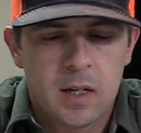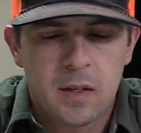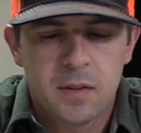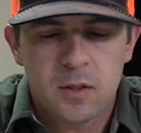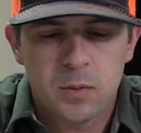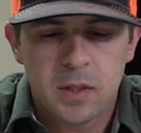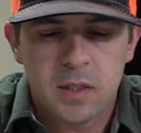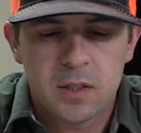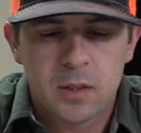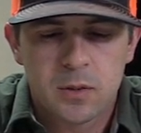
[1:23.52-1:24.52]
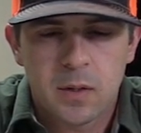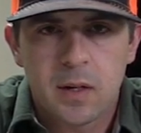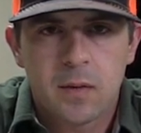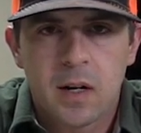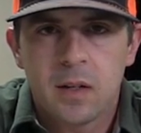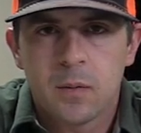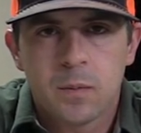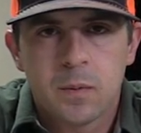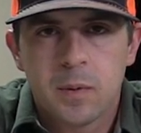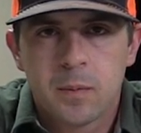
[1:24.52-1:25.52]
This one here is the Drain Rite,
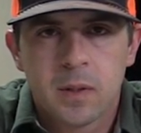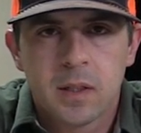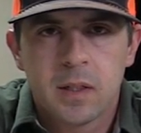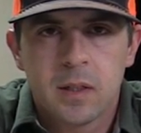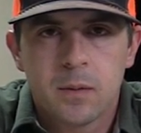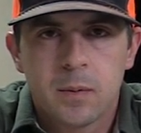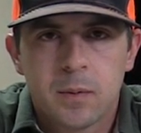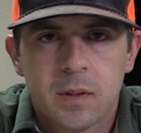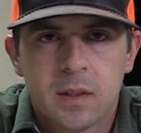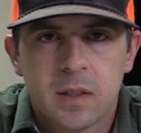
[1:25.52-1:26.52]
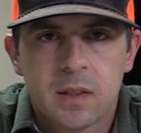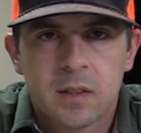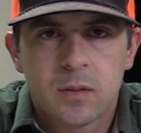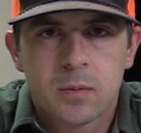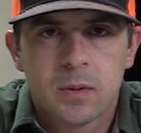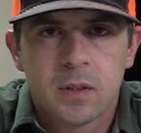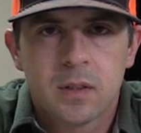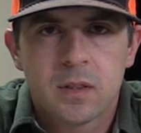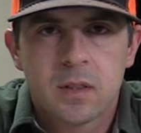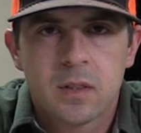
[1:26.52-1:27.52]
and we really think this one
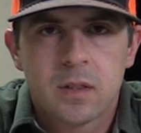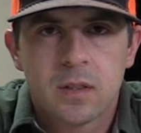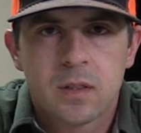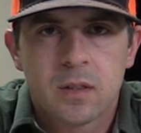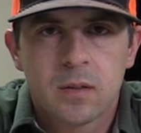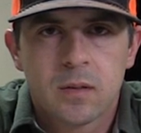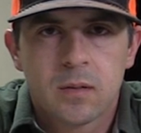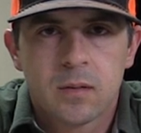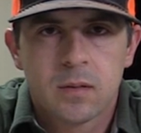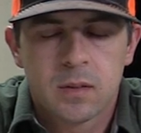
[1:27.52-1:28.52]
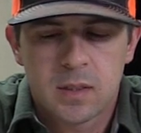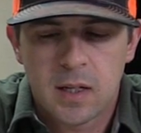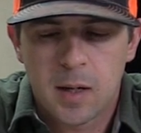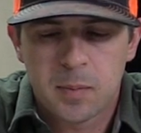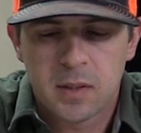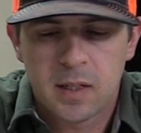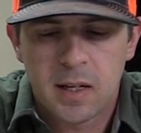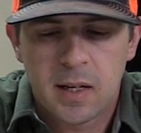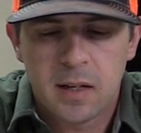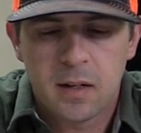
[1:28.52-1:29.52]
is just top of the
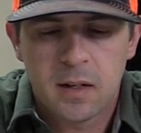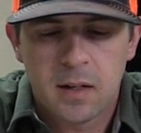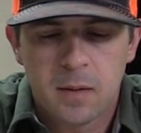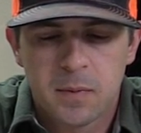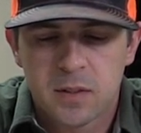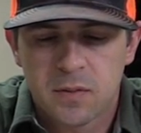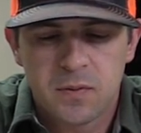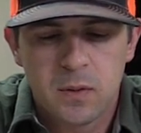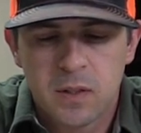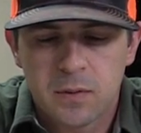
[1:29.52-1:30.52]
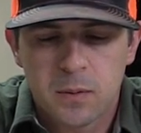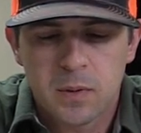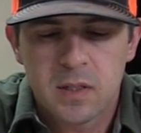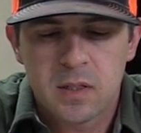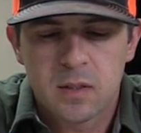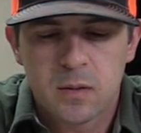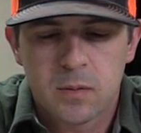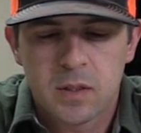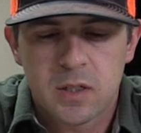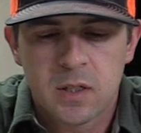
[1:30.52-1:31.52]
line. There's a few different reasons,
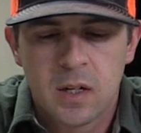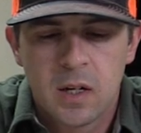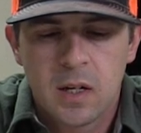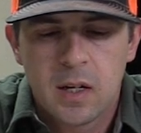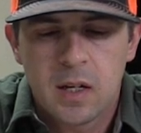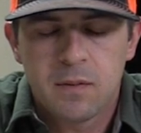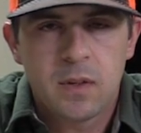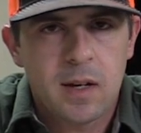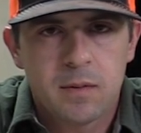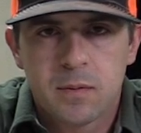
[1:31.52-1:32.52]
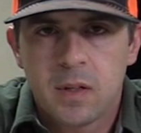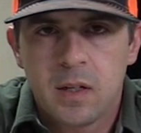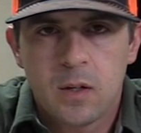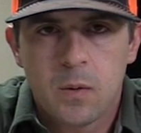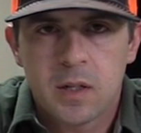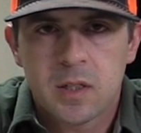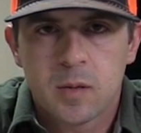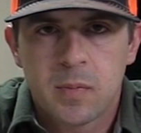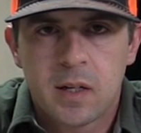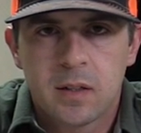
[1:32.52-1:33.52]
which if you have any questions
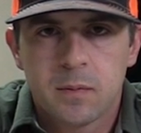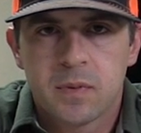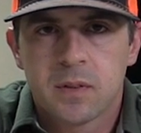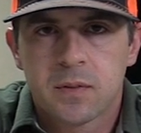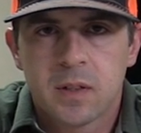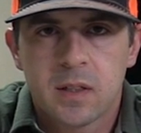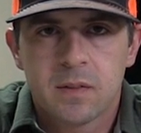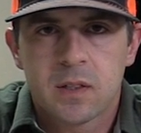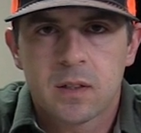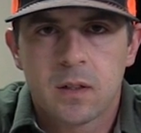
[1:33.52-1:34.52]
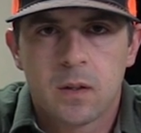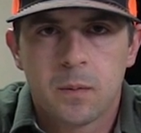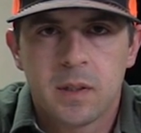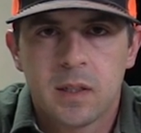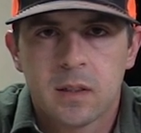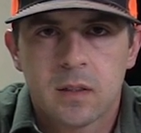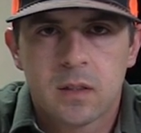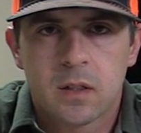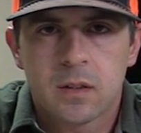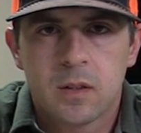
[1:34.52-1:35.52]
about, feel free to give us a call and we can
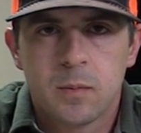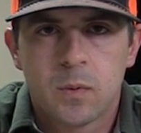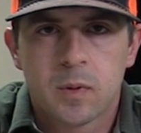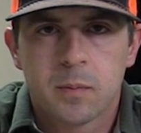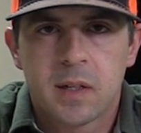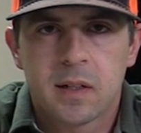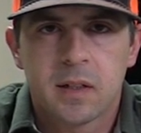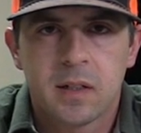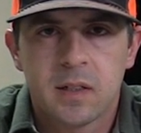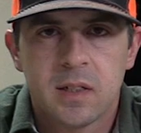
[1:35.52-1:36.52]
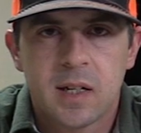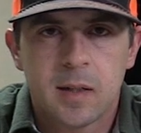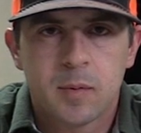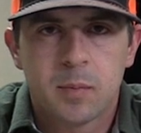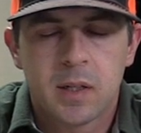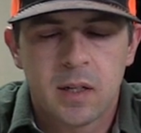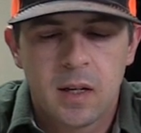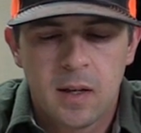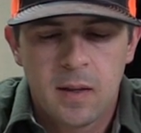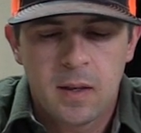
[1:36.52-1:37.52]
talk to you more about it in depth.
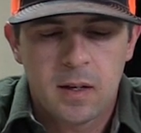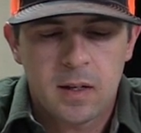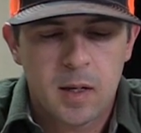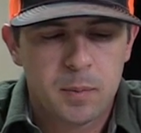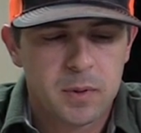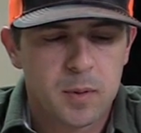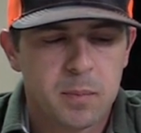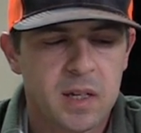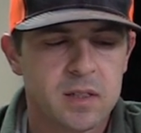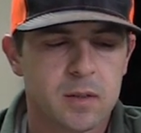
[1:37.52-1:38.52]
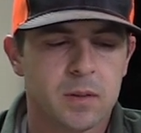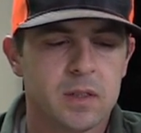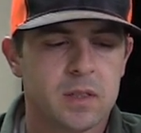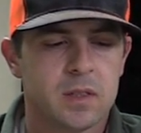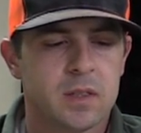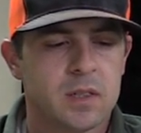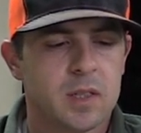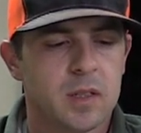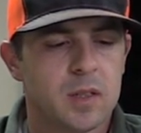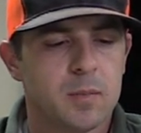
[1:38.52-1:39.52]
But a couple of the basic reasons is
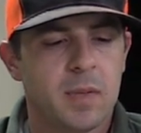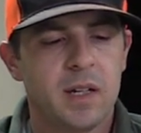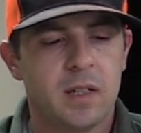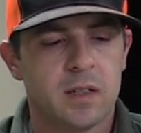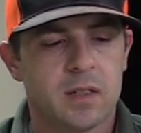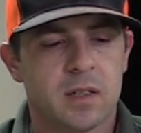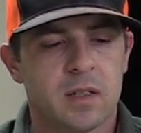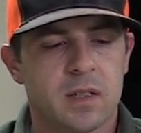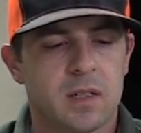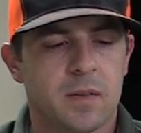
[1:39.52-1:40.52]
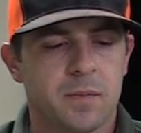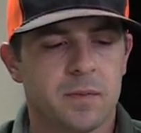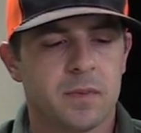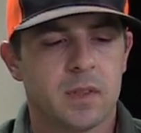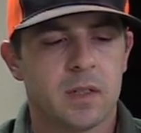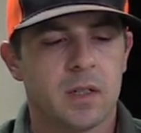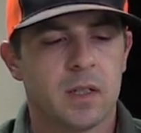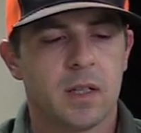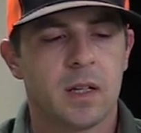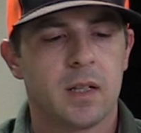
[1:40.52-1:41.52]
that the maintenance is
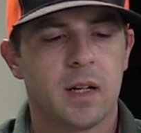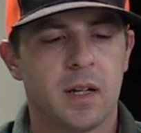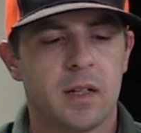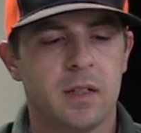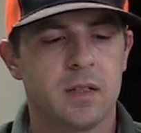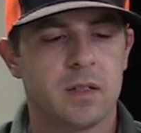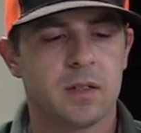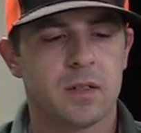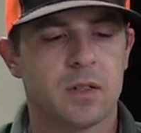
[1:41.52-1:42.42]
a lot easier.